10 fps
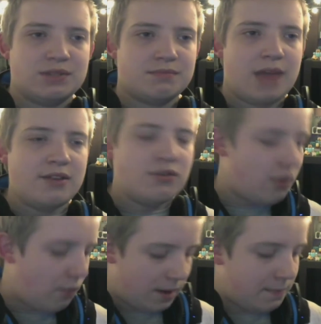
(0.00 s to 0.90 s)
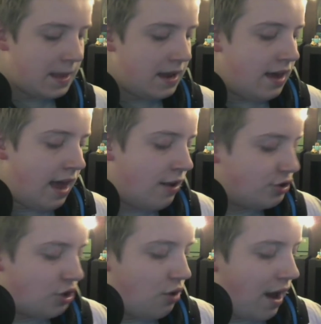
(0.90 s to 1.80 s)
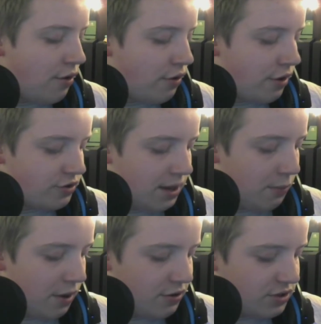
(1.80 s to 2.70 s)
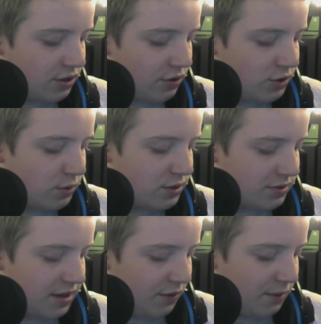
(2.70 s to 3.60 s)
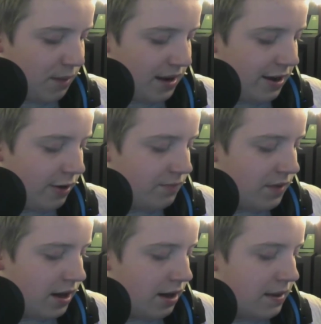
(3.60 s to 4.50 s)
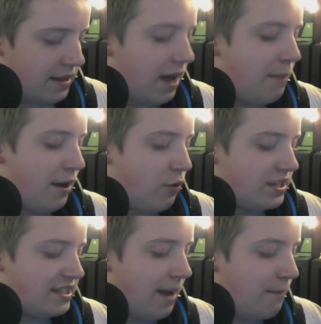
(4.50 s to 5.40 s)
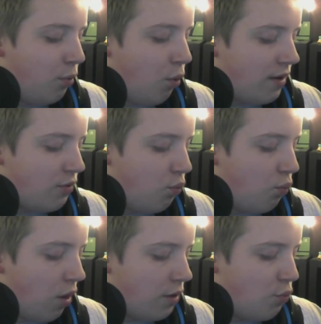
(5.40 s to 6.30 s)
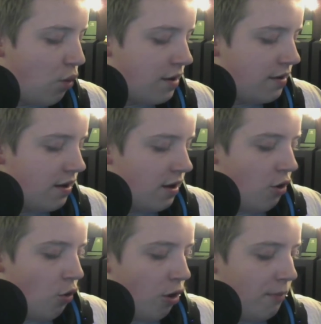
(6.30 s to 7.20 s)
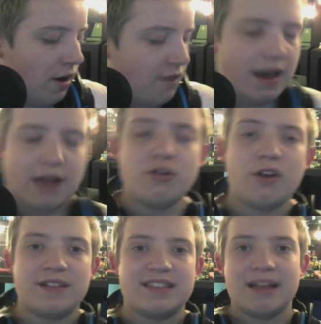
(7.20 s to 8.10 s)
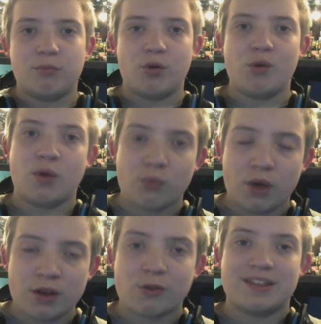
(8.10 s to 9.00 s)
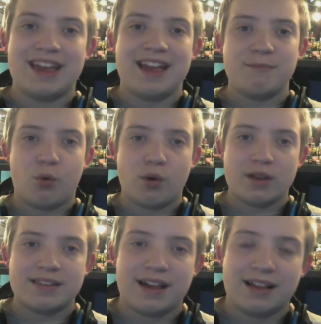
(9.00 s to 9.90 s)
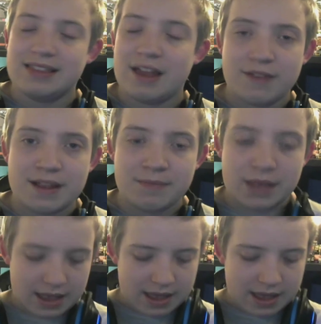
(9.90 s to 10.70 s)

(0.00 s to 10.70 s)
I don't know why. And also, I don't understand why you're still using Windows 7 by now. It's got macOS 10.11 or above. I don't know if it's 10.11 or 10.11.